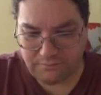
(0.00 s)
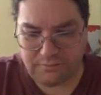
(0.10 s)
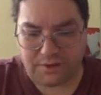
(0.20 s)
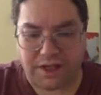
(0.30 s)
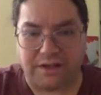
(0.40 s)

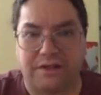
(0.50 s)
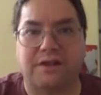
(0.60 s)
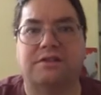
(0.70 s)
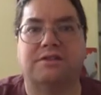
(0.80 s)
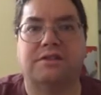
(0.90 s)
And
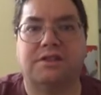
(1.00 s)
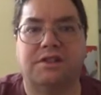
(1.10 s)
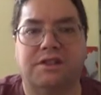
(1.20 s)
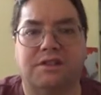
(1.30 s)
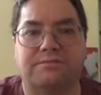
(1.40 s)
uh,
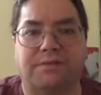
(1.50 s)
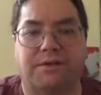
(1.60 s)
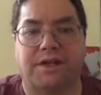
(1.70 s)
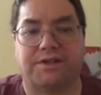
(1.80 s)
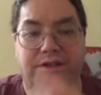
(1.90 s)
I'm
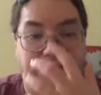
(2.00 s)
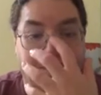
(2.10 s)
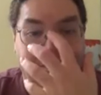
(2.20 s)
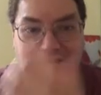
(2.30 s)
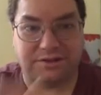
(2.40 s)
guessing the
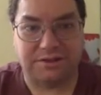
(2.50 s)
uh,